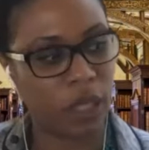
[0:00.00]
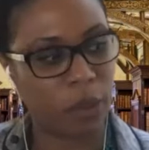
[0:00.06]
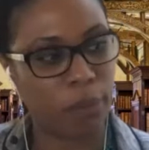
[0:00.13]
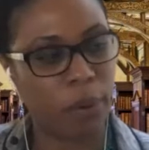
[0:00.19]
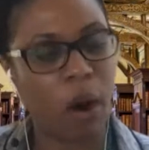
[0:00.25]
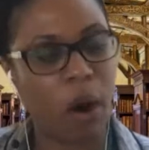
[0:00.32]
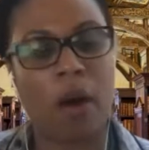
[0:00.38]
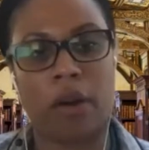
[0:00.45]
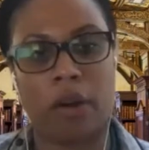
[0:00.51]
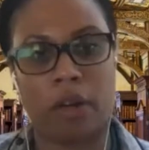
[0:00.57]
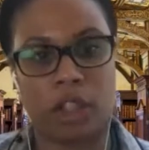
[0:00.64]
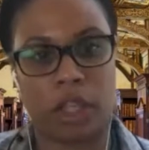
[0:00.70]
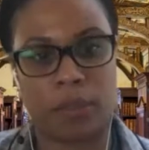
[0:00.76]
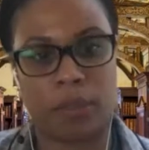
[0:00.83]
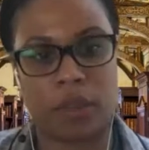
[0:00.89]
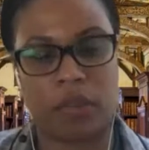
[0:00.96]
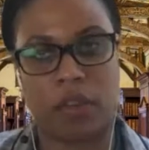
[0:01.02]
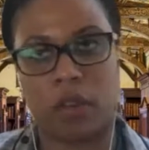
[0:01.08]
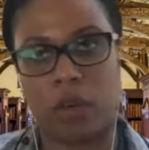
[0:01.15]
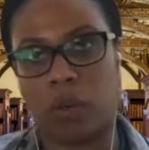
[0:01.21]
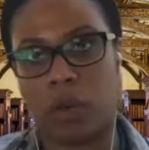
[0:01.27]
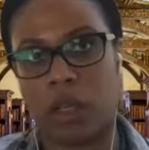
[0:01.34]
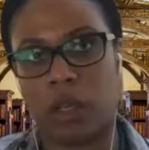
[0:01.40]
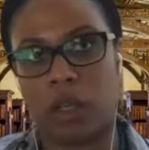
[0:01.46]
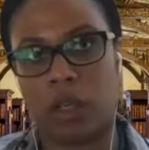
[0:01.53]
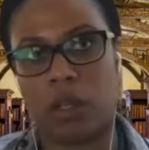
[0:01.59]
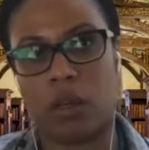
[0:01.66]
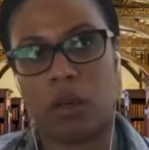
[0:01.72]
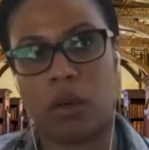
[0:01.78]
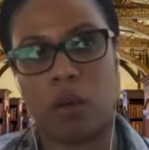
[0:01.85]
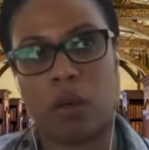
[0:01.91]
partnerships, if you
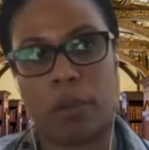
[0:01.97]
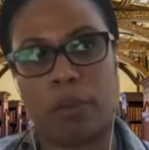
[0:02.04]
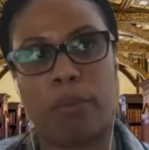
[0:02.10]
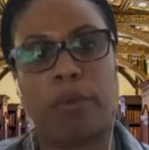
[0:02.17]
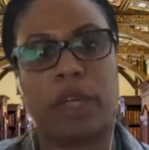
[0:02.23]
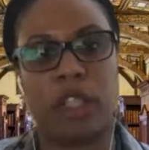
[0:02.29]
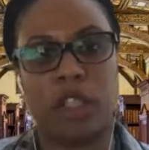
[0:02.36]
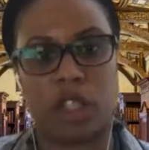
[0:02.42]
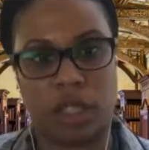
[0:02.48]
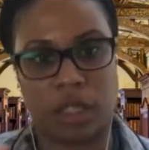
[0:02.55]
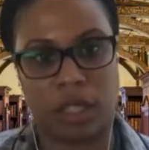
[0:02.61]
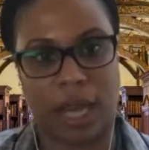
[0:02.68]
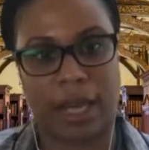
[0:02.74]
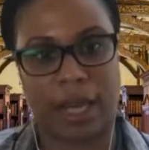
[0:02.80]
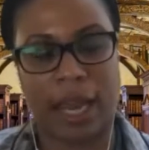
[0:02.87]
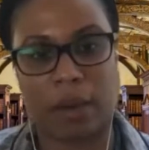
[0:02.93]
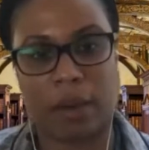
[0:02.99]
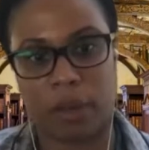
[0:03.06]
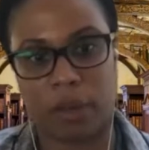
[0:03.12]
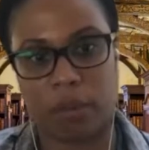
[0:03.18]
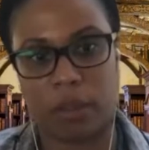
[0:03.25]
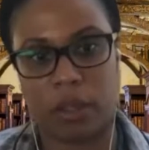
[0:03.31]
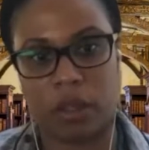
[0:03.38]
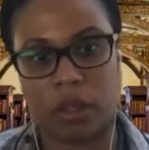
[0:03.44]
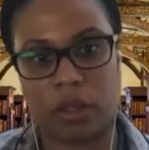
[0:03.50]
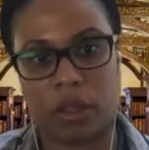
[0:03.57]
will, or bridges that can be built.